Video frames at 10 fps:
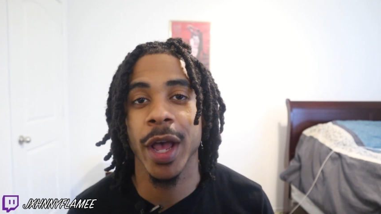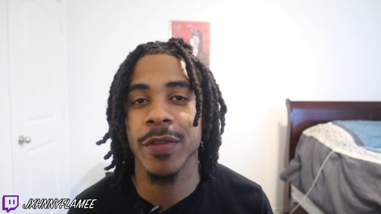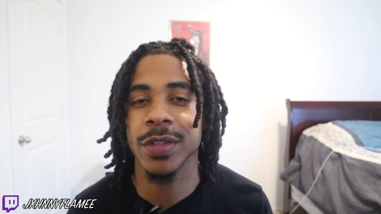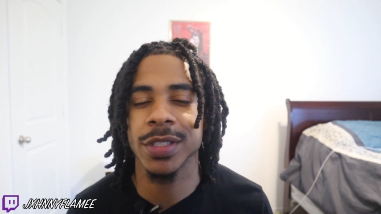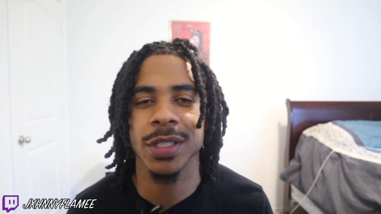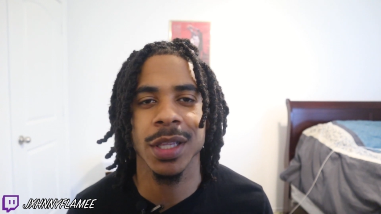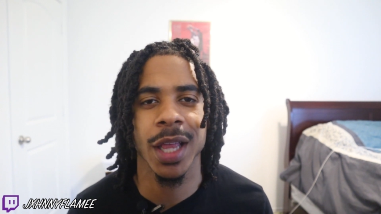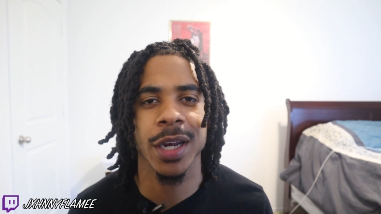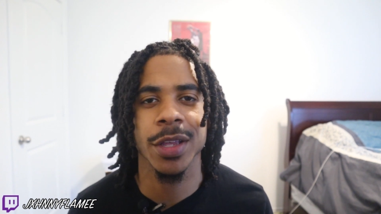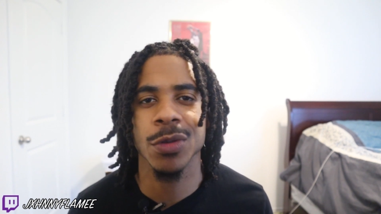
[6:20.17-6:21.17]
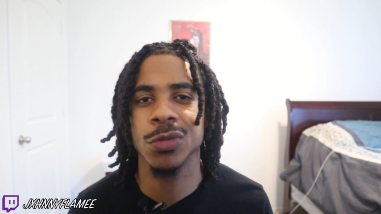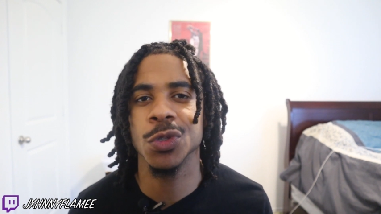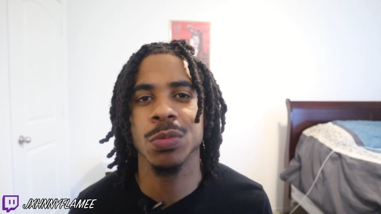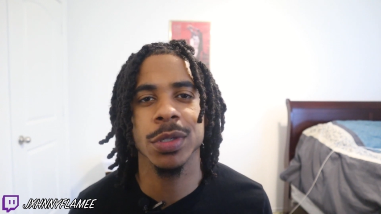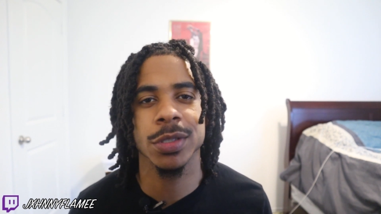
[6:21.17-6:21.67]
I haven't seen a lot of
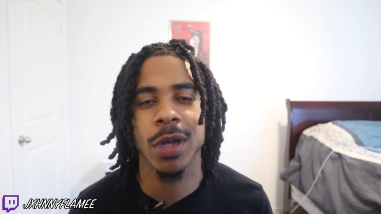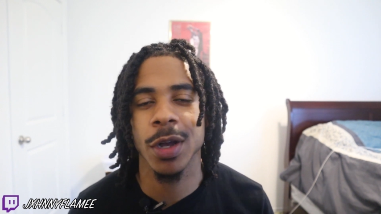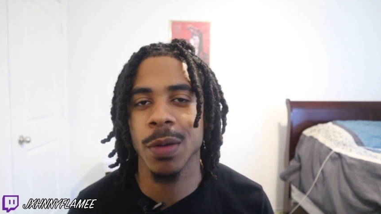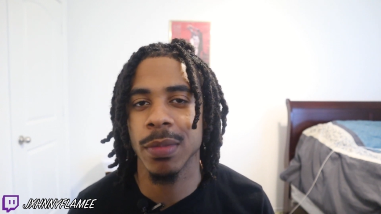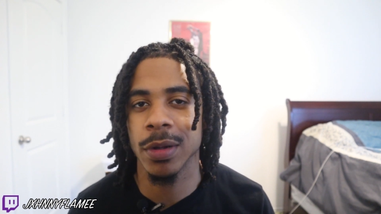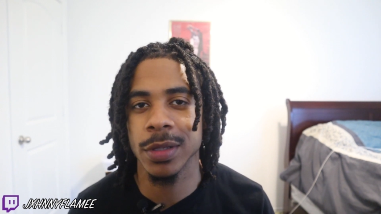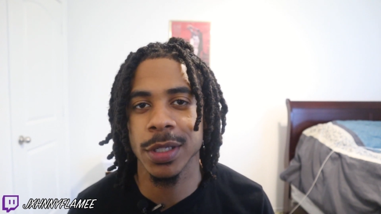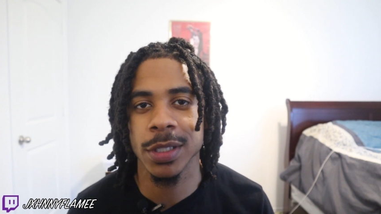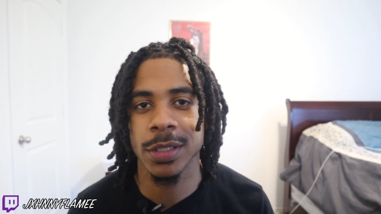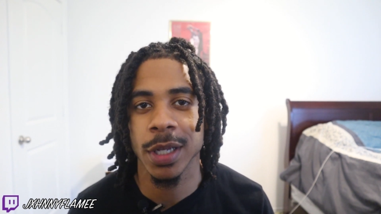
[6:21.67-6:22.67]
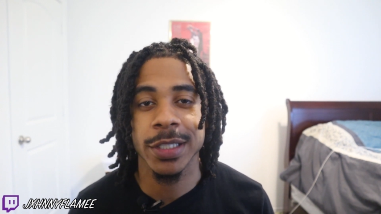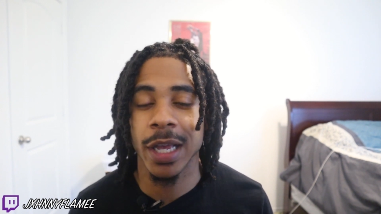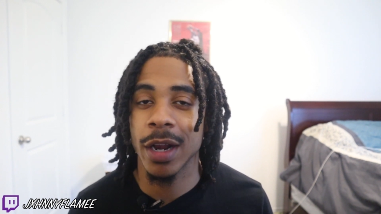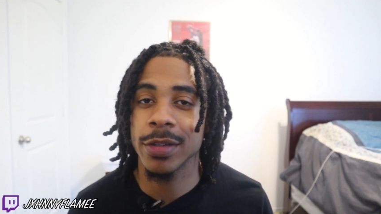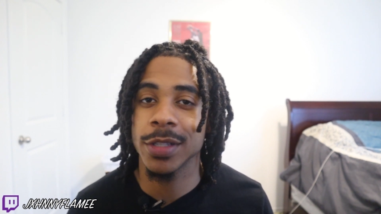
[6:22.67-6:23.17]
YouTubers talk about this.
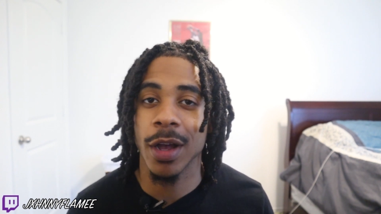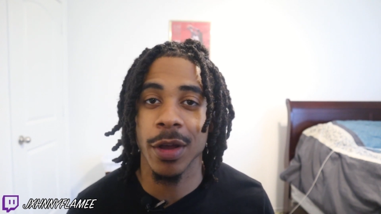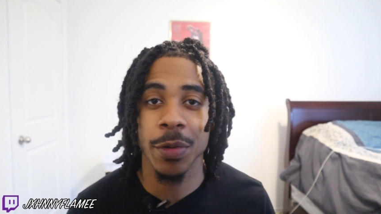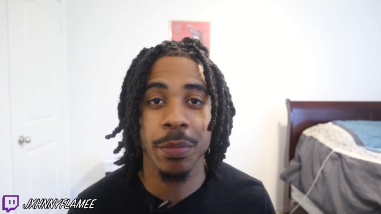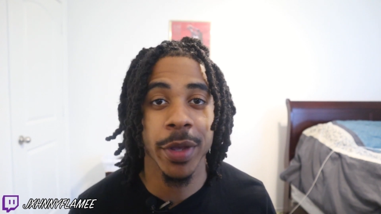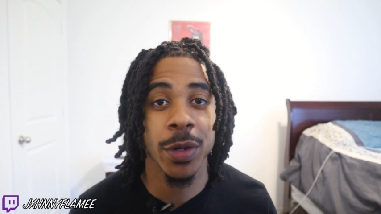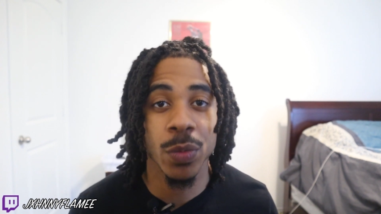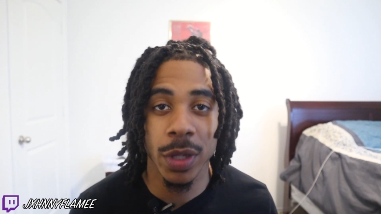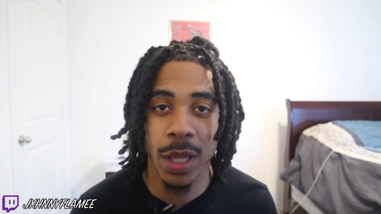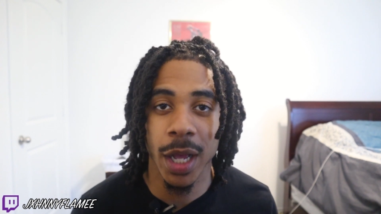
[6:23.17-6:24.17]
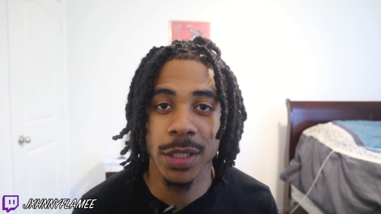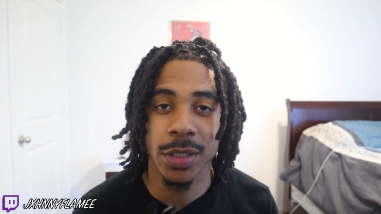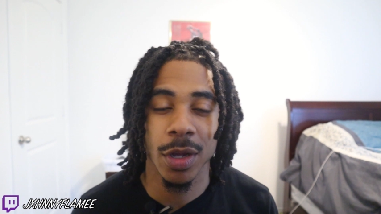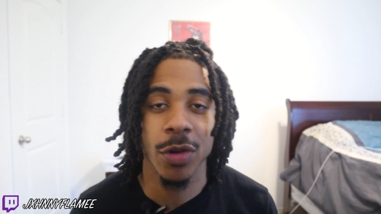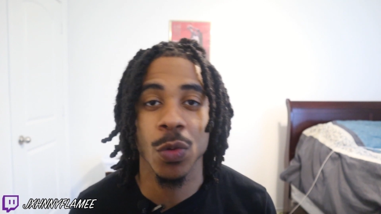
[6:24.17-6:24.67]
Shout out to all the men with
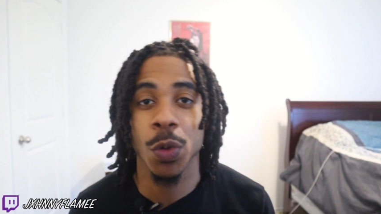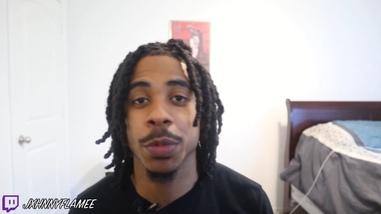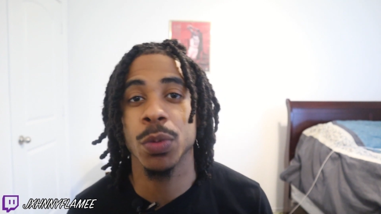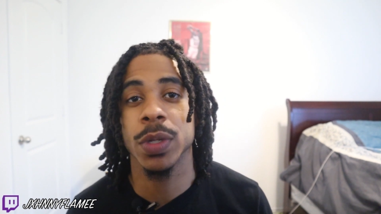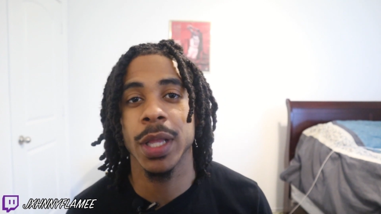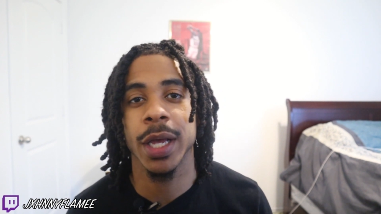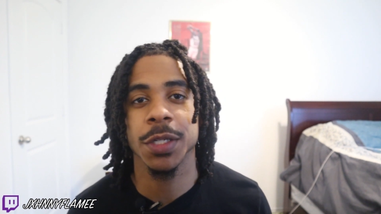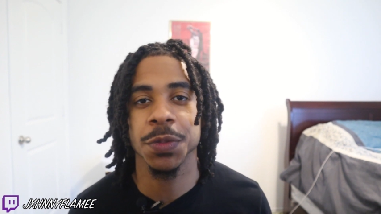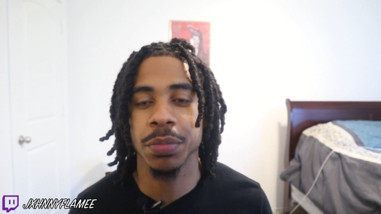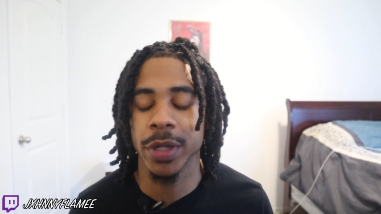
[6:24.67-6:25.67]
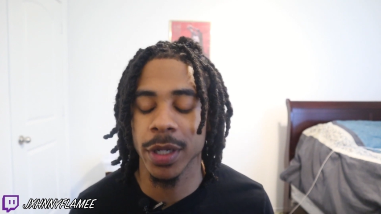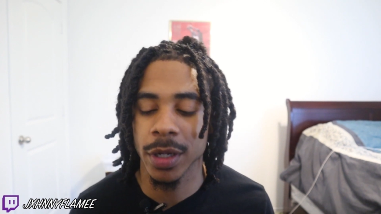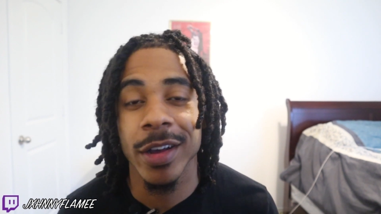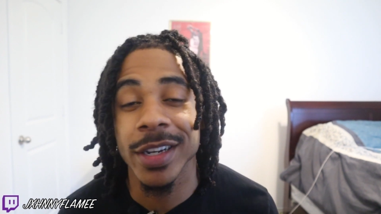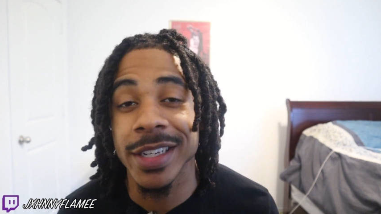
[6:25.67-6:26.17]
Locs and all the women with Locs,
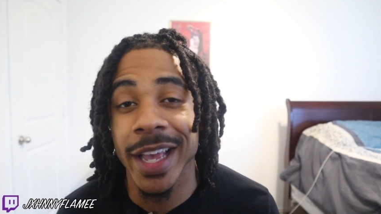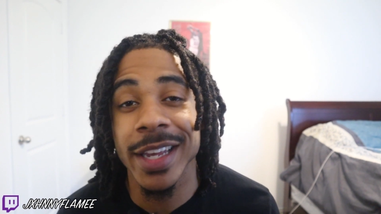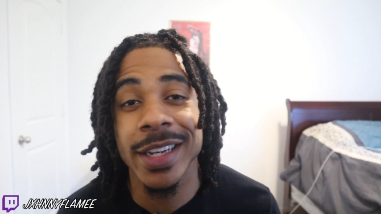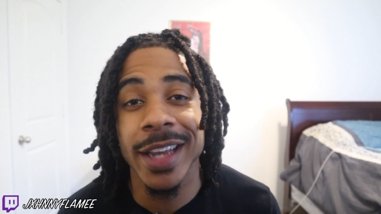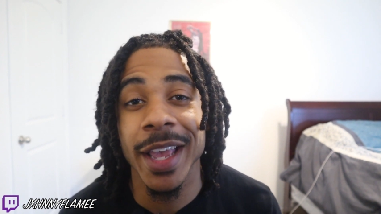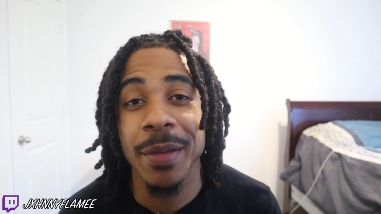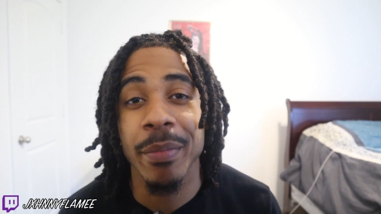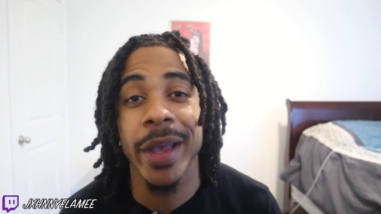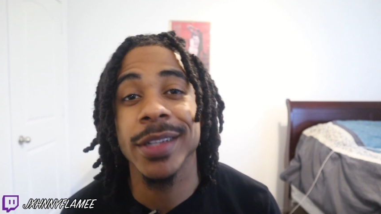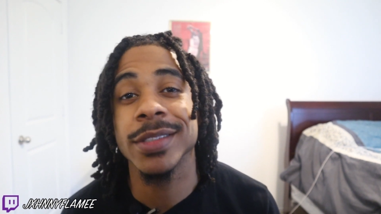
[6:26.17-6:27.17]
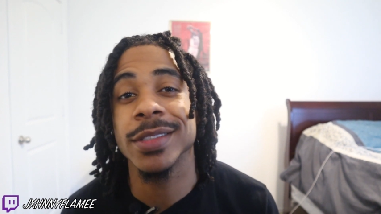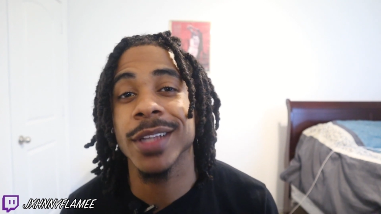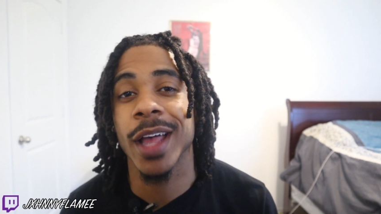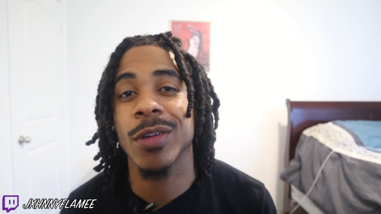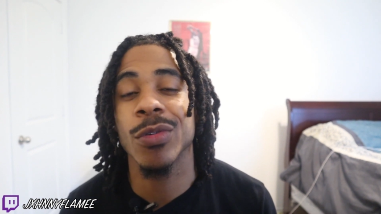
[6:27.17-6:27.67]
but on a day-to-day
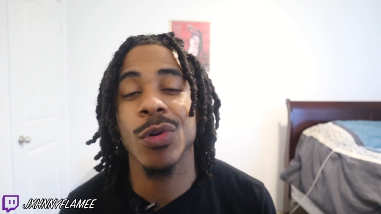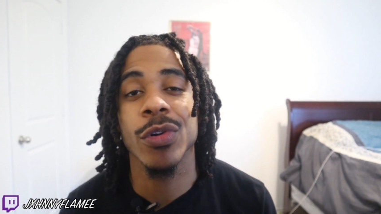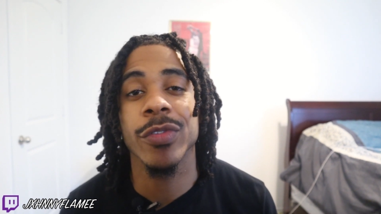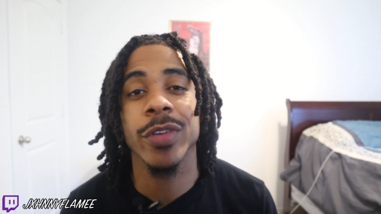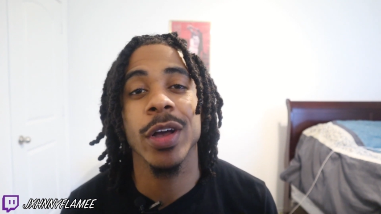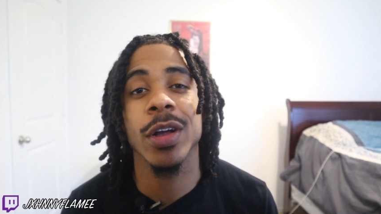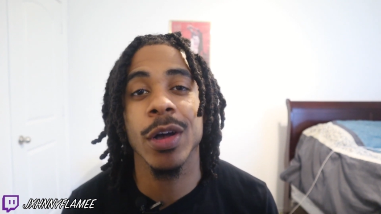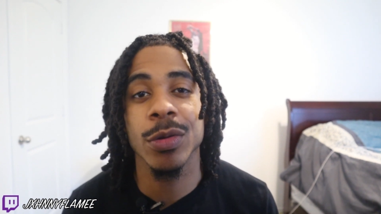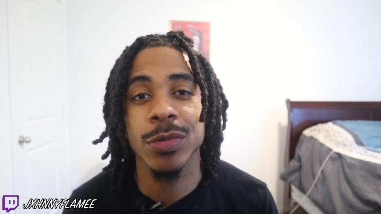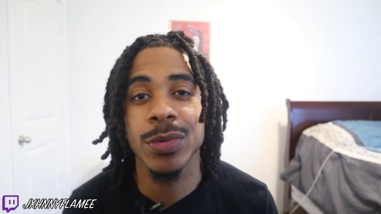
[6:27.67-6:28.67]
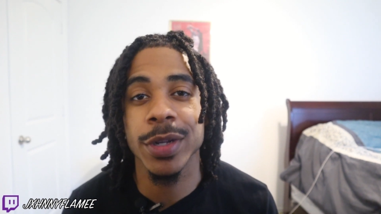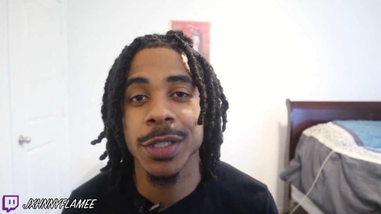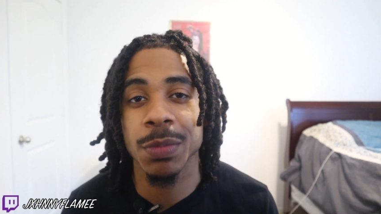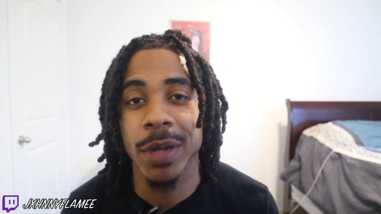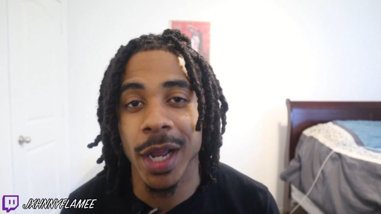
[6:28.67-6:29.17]
basis, I don't know if y'all go through
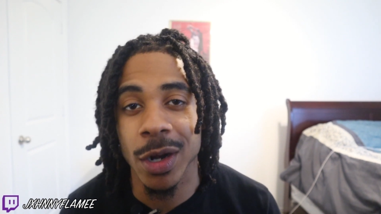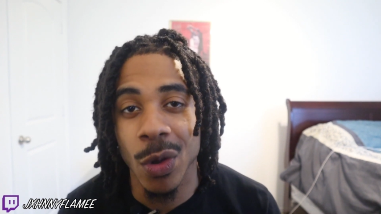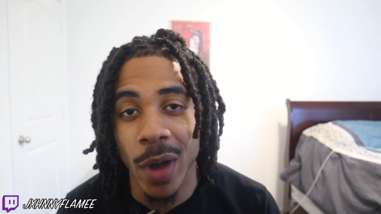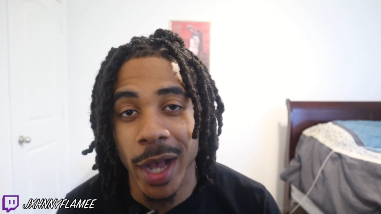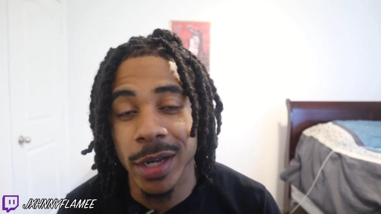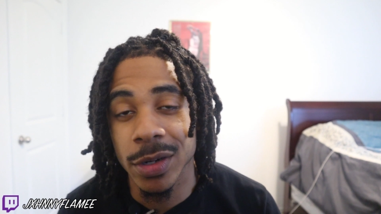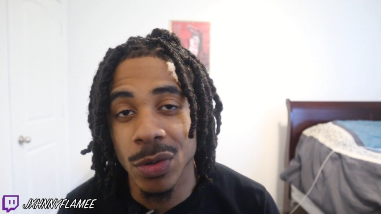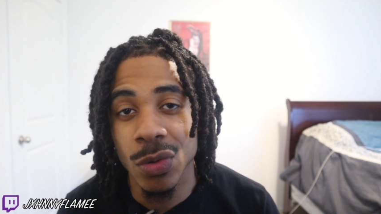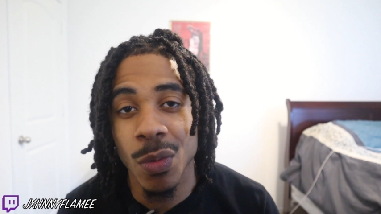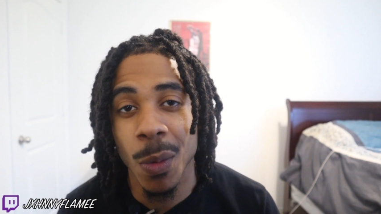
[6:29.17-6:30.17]
this, but I know I do.